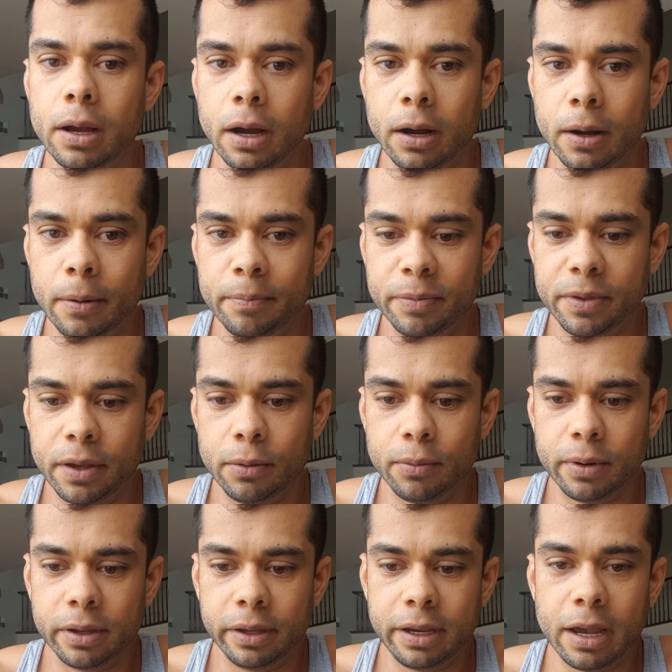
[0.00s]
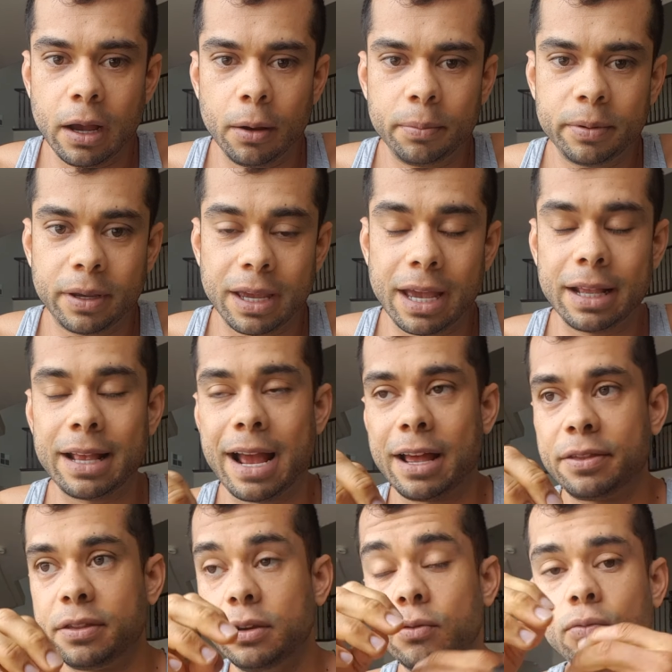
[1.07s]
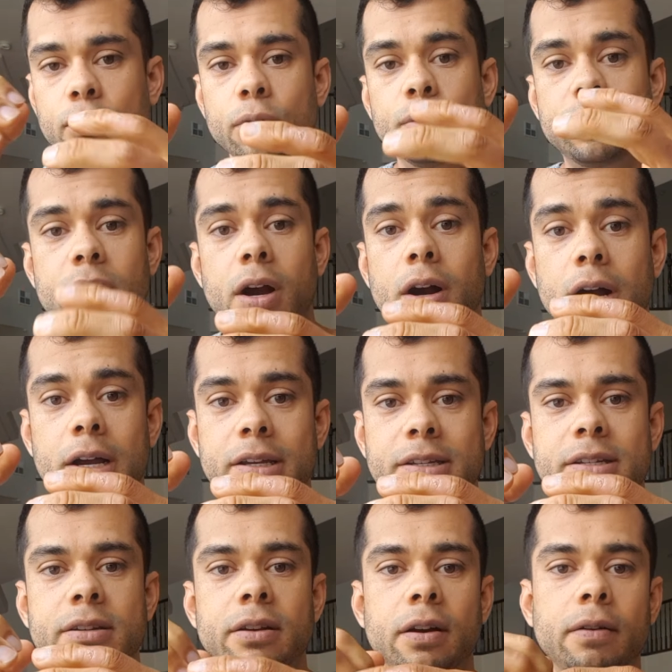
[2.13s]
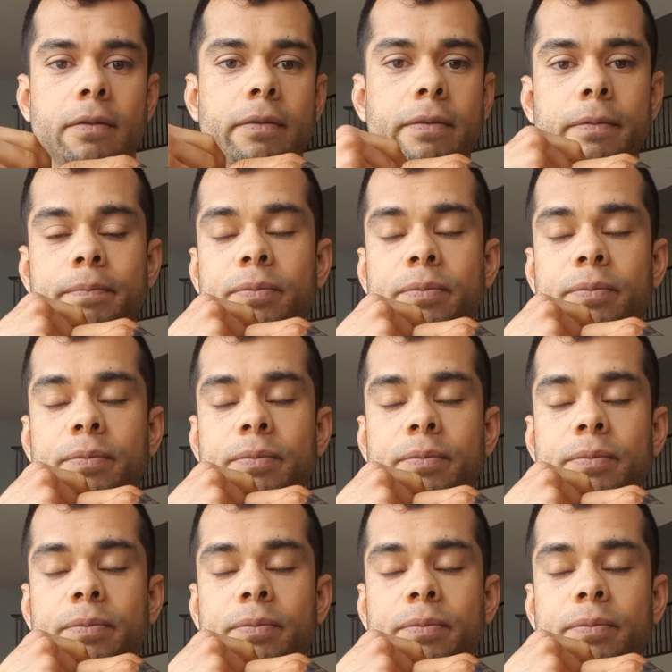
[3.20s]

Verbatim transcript: um, they really help get at the root cause of,